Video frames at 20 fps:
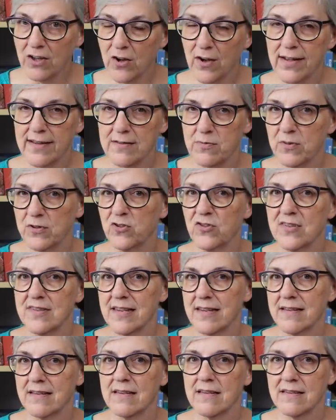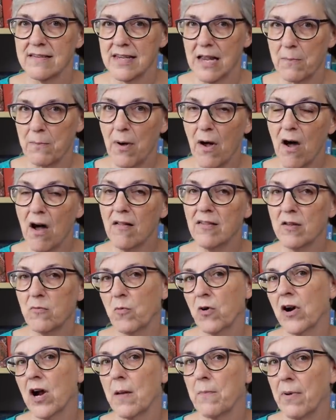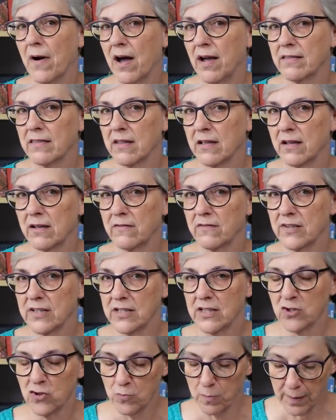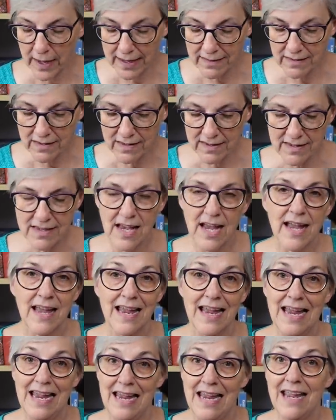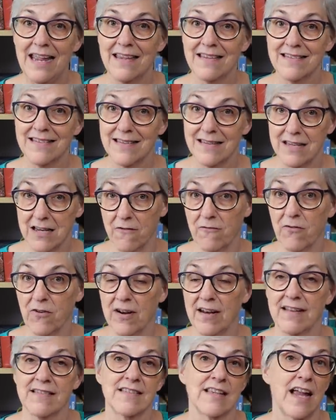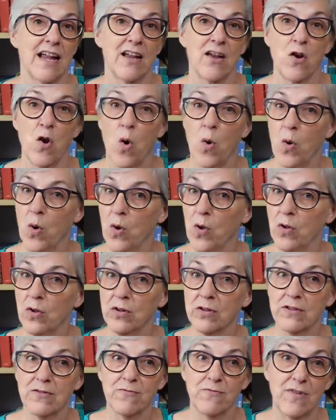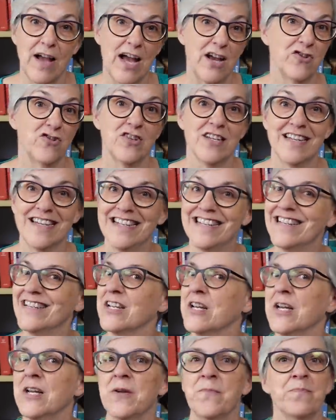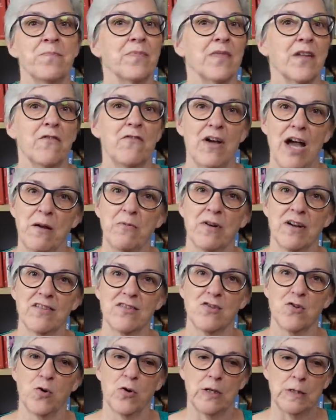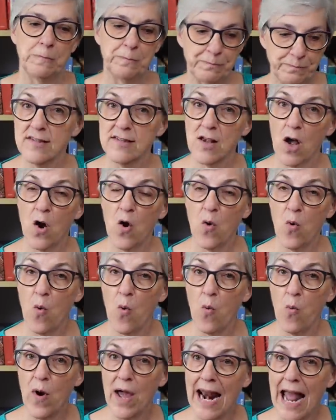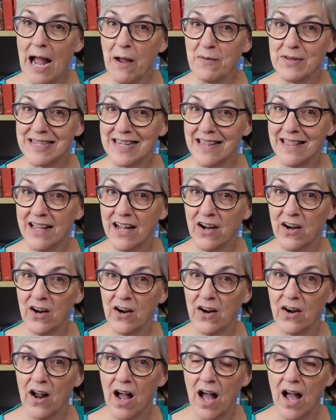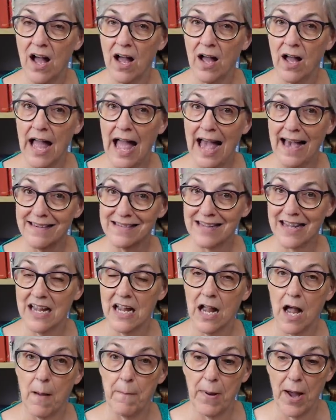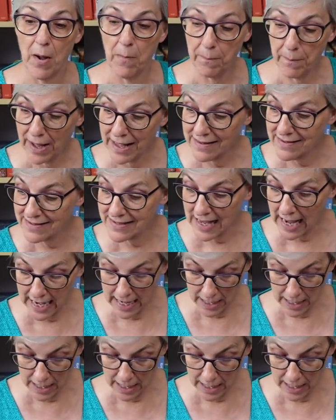Goods, which is in St. Paul and where I bought the vintage buttons, is different. It's like an old-fashioned fabric store. So when I was in there asking about buttons, I